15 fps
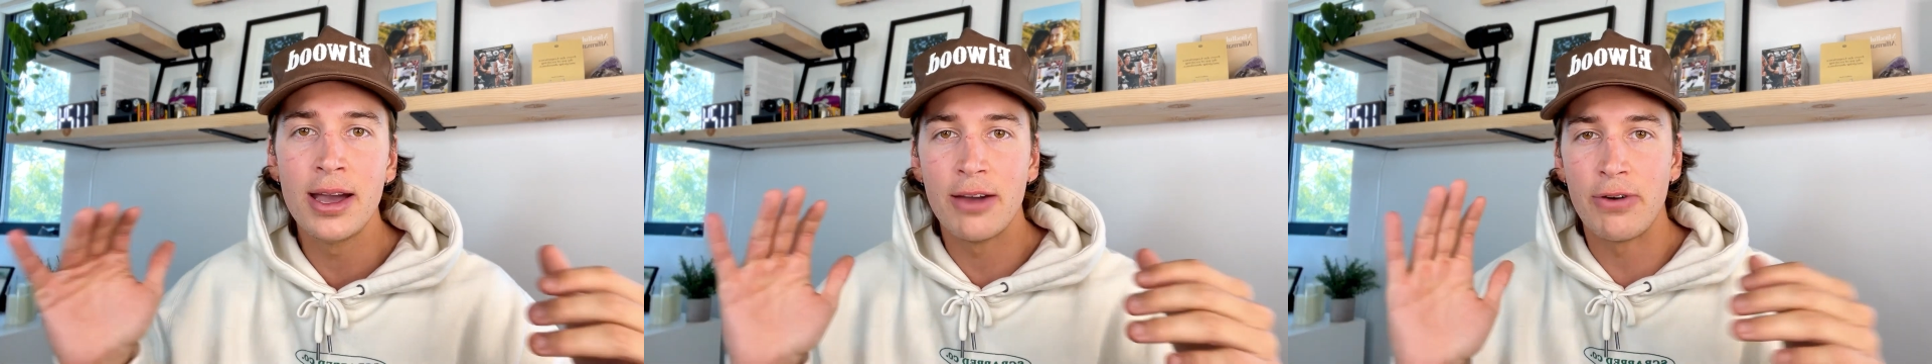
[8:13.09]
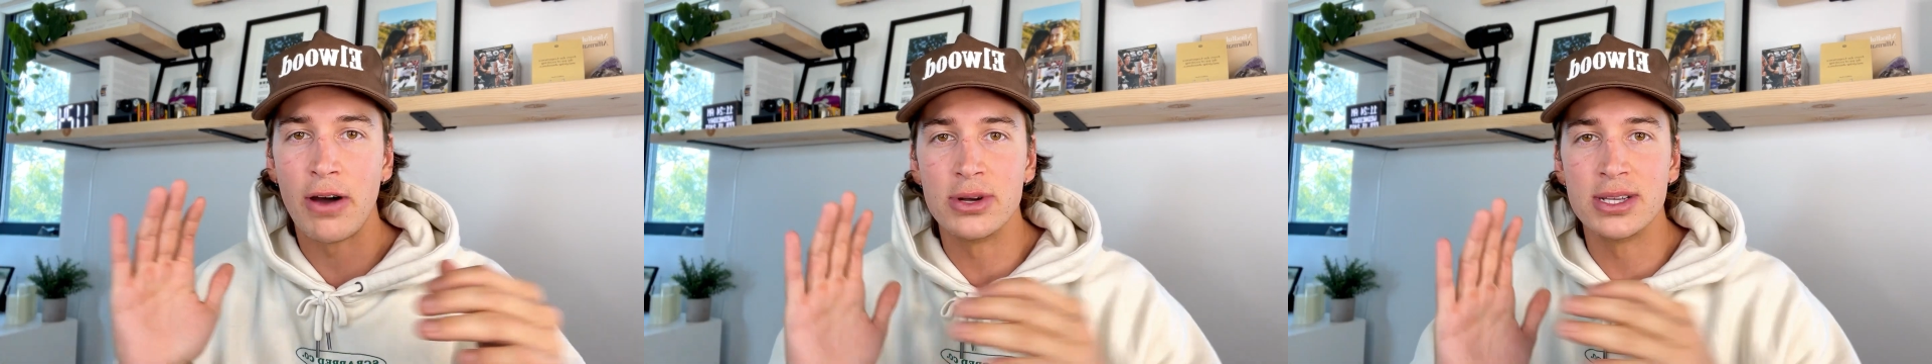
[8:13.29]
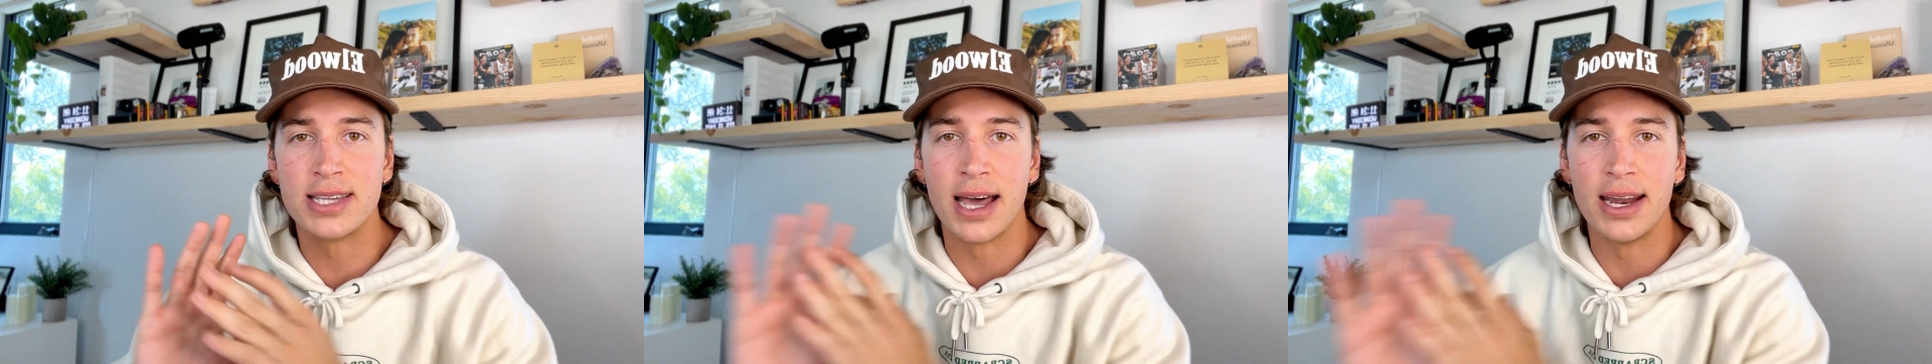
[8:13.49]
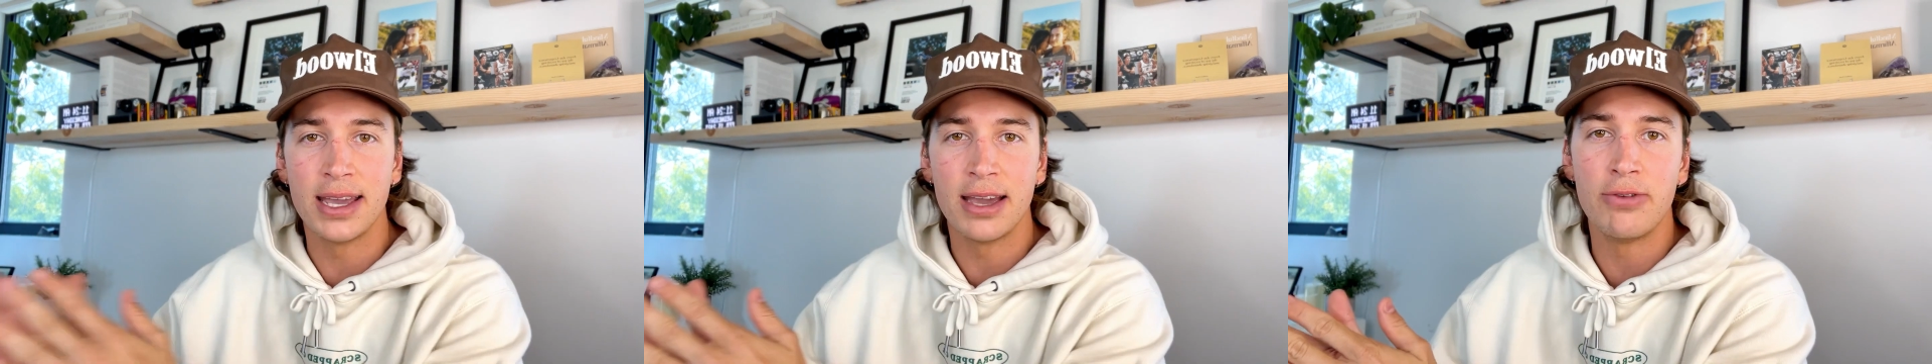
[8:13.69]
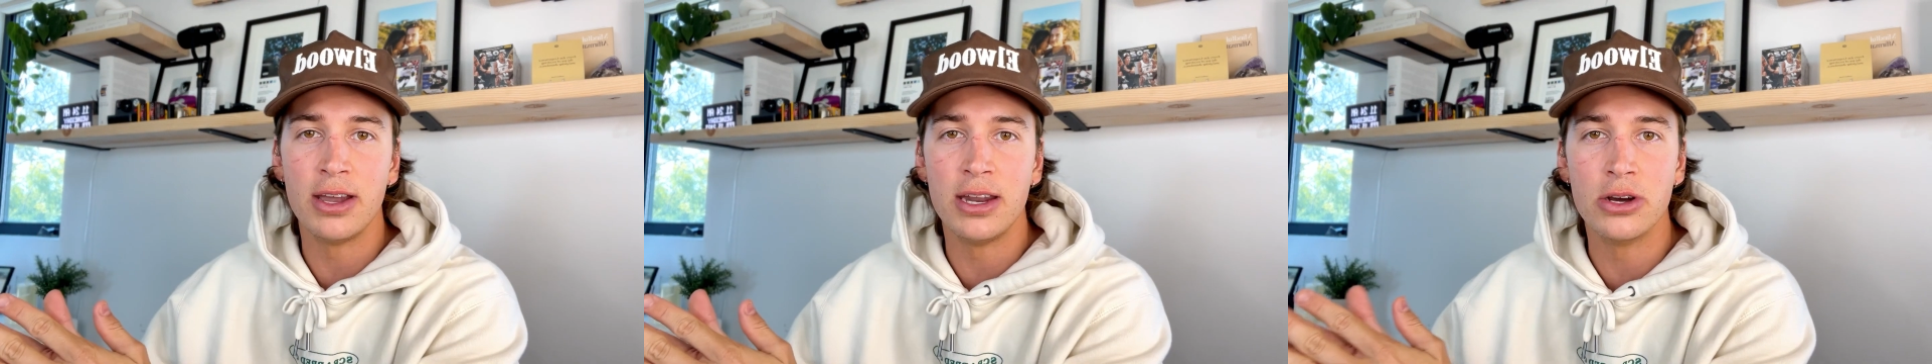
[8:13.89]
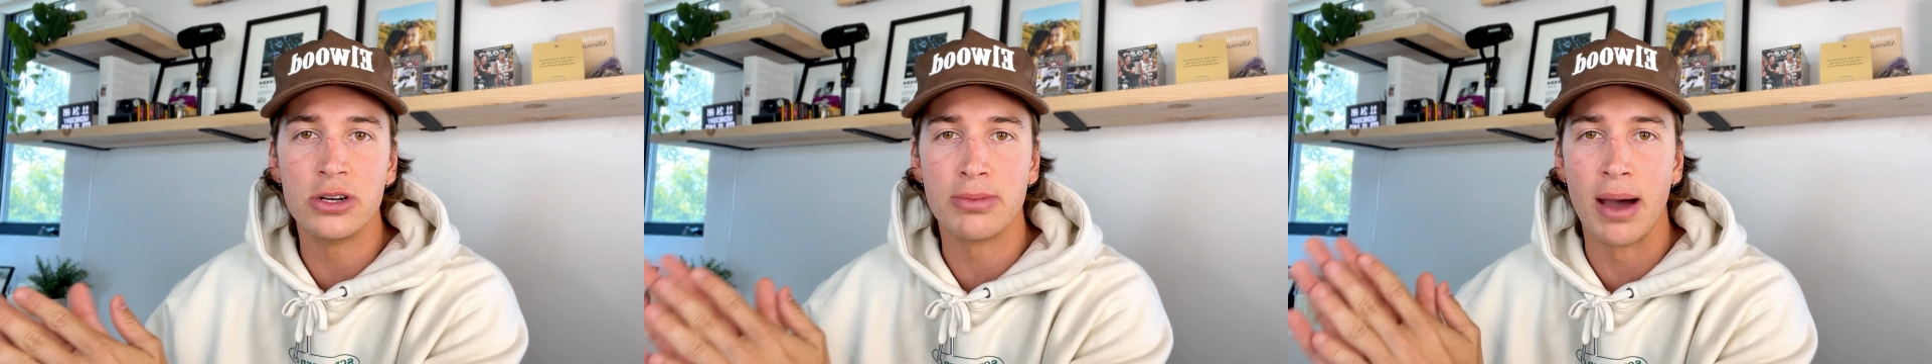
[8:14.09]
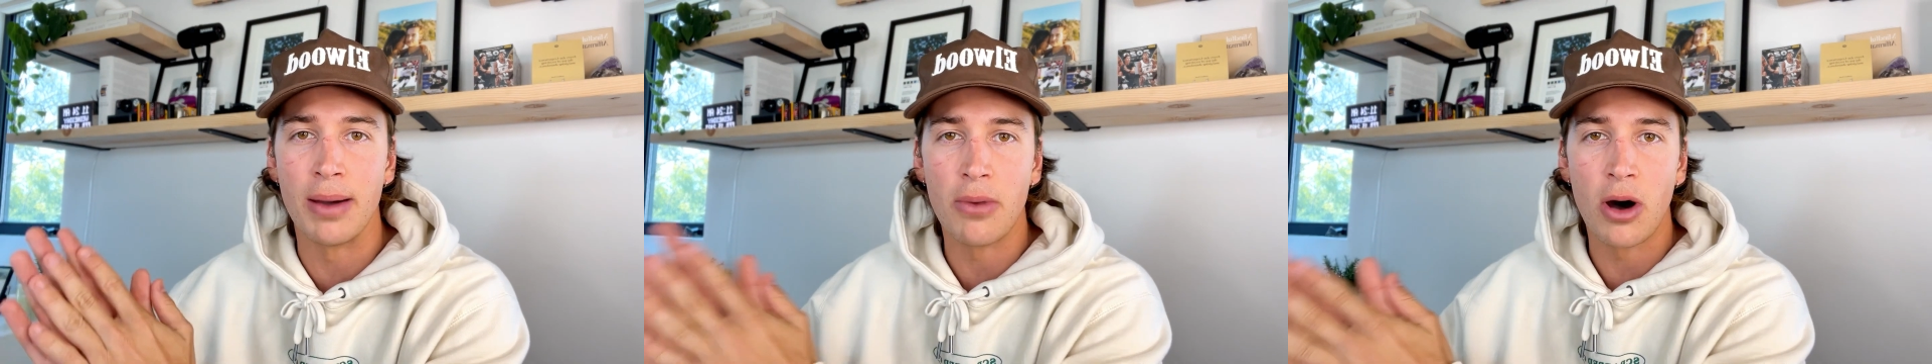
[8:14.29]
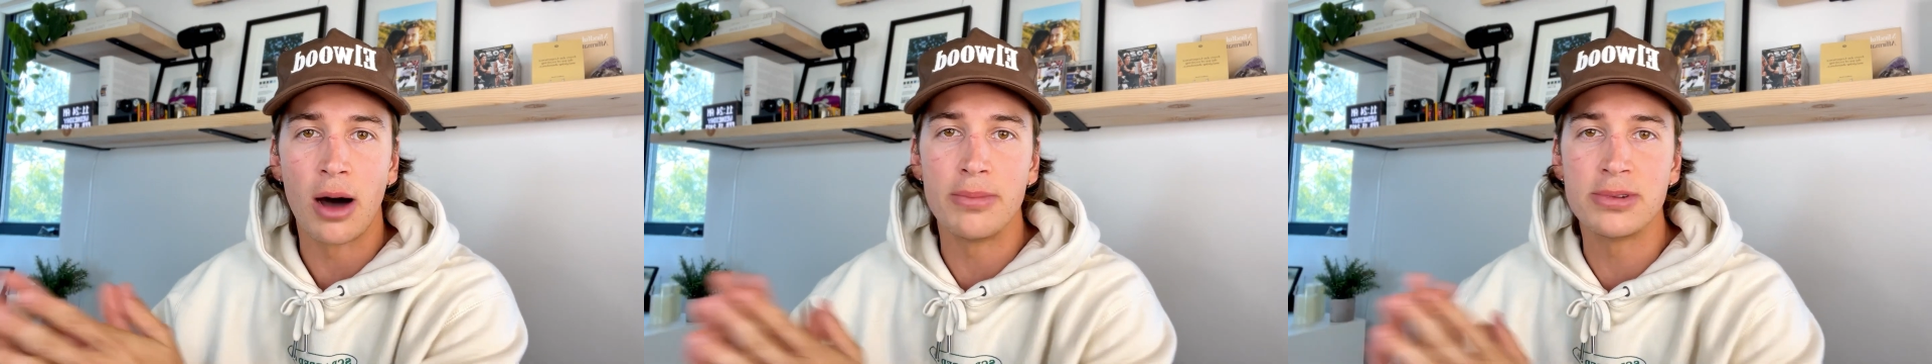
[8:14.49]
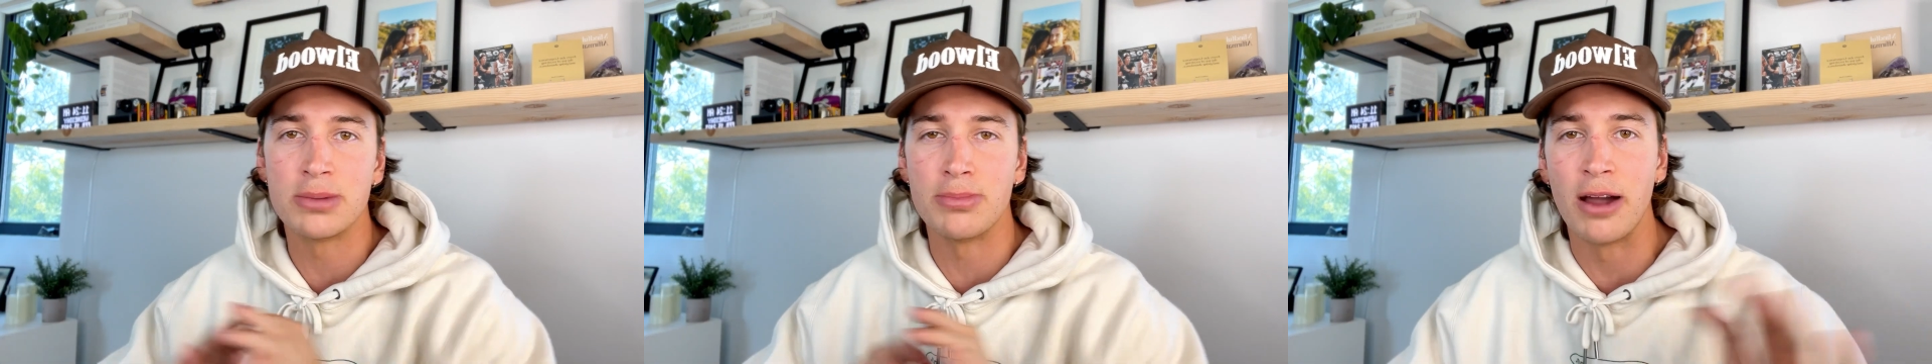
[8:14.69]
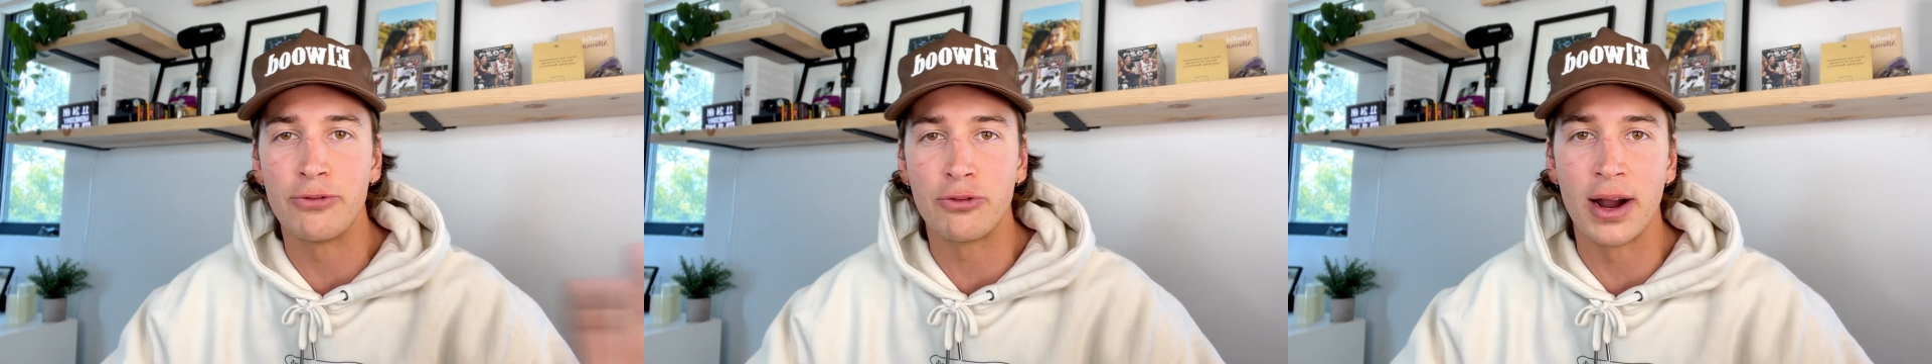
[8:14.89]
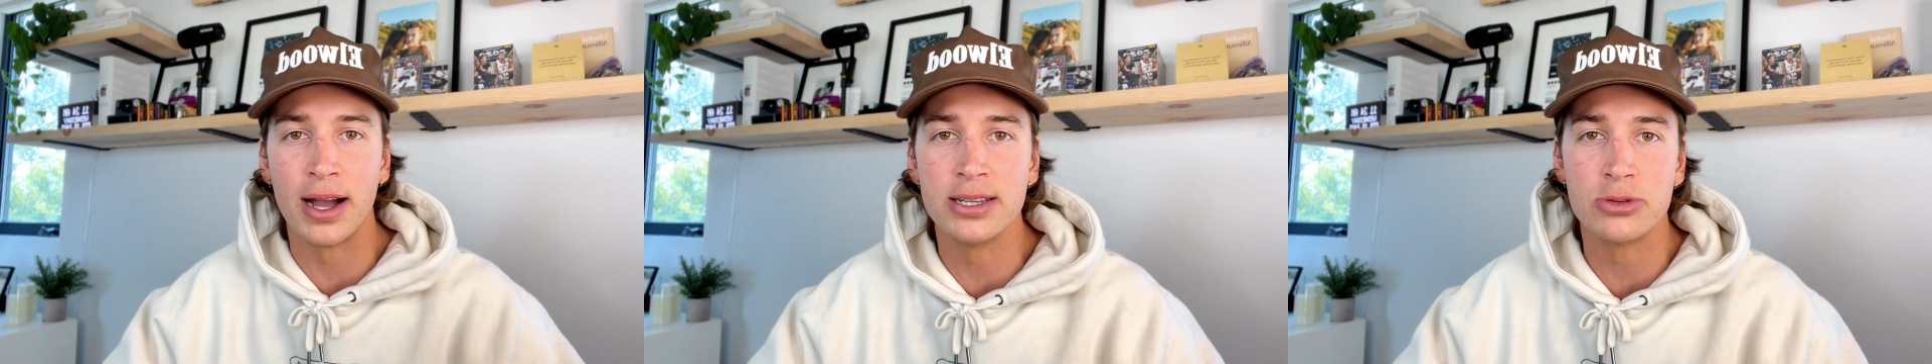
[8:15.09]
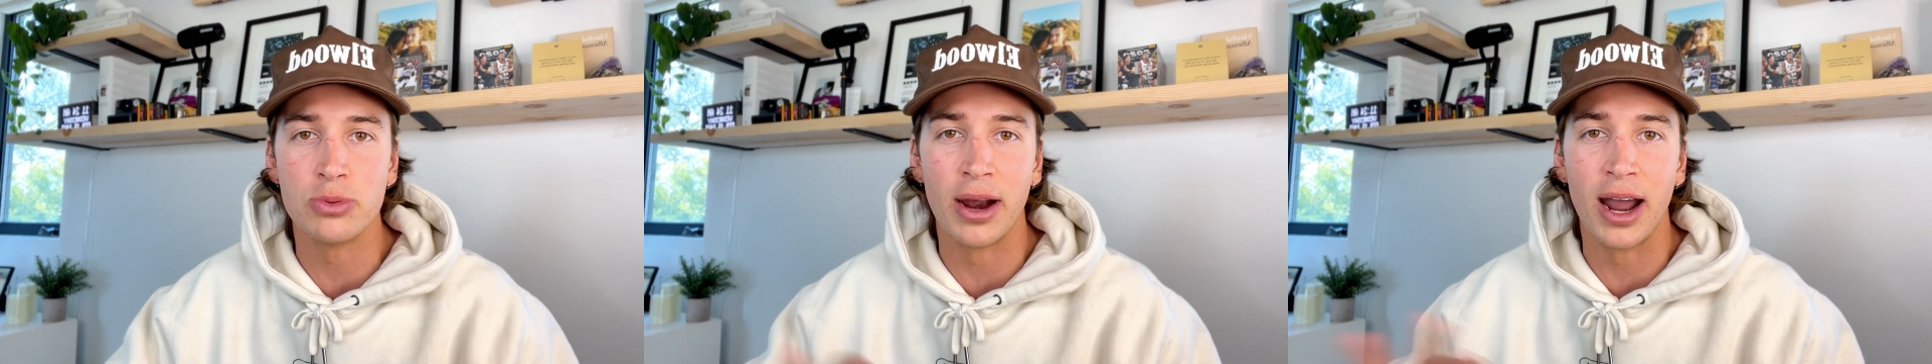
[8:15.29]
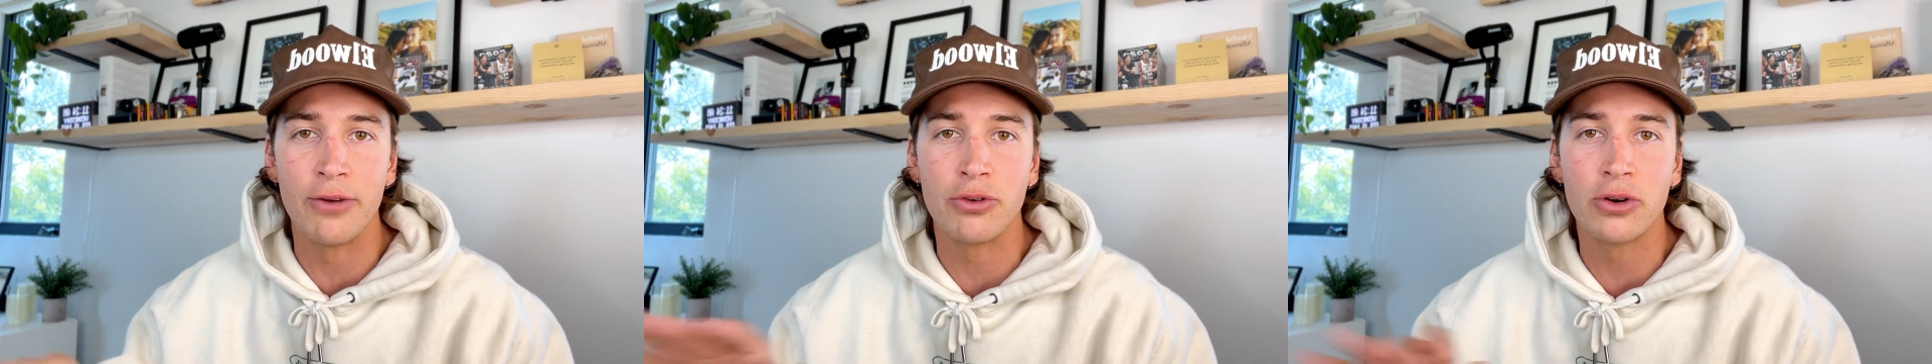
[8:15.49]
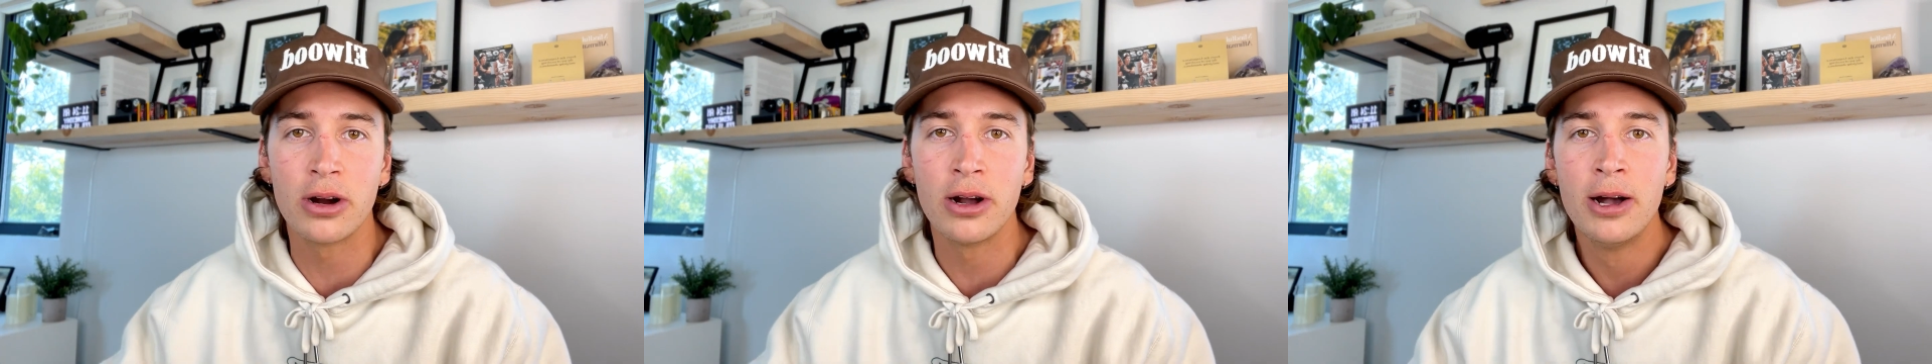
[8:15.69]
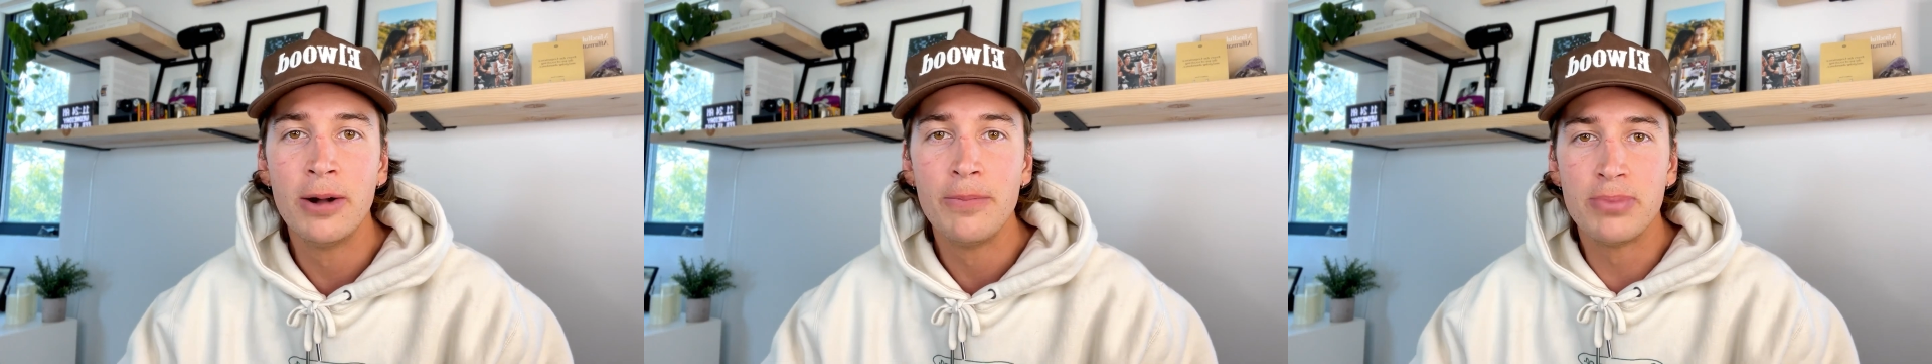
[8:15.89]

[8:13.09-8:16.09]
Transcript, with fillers: if I was sending a video to my mom, to my friends, whatever,